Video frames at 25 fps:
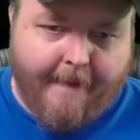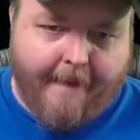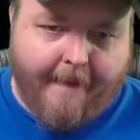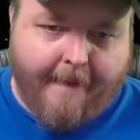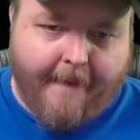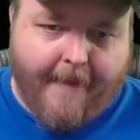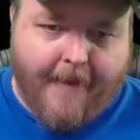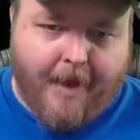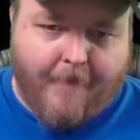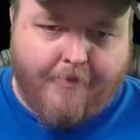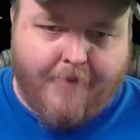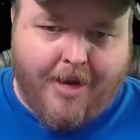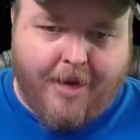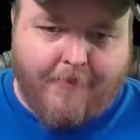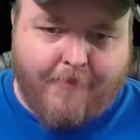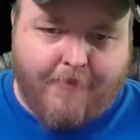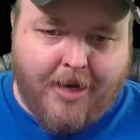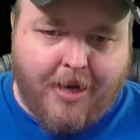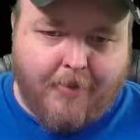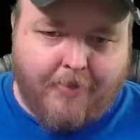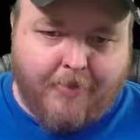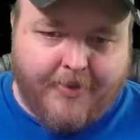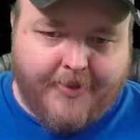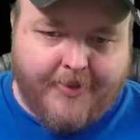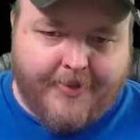I might be
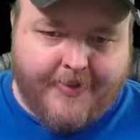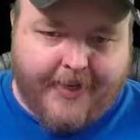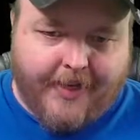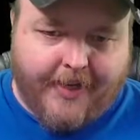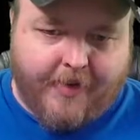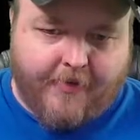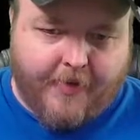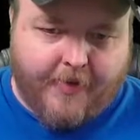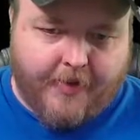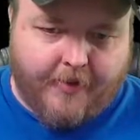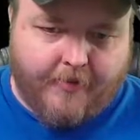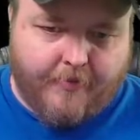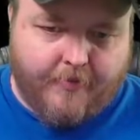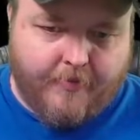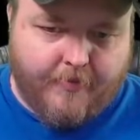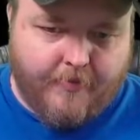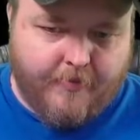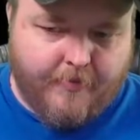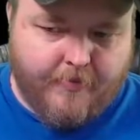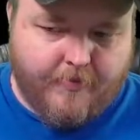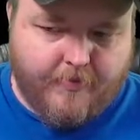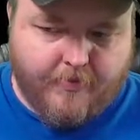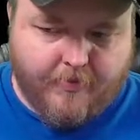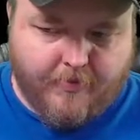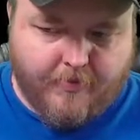able to save it.
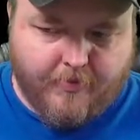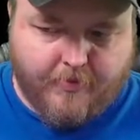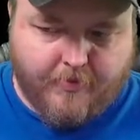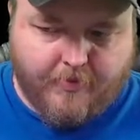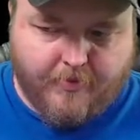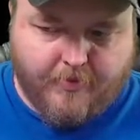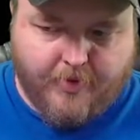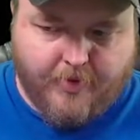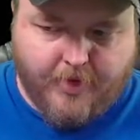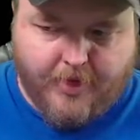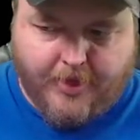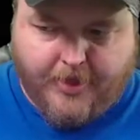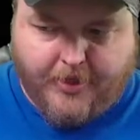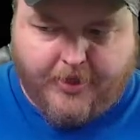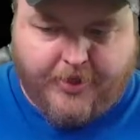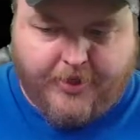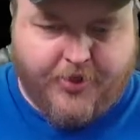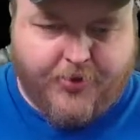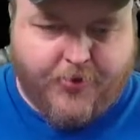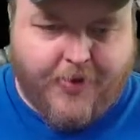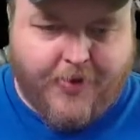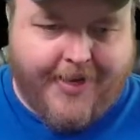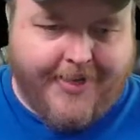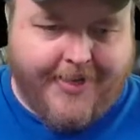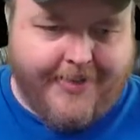Let's
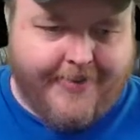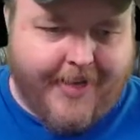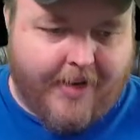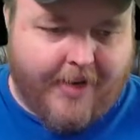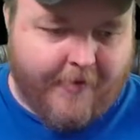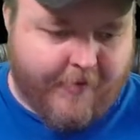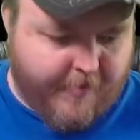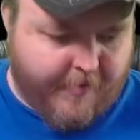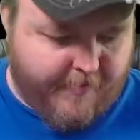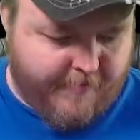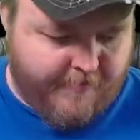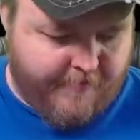try and save it.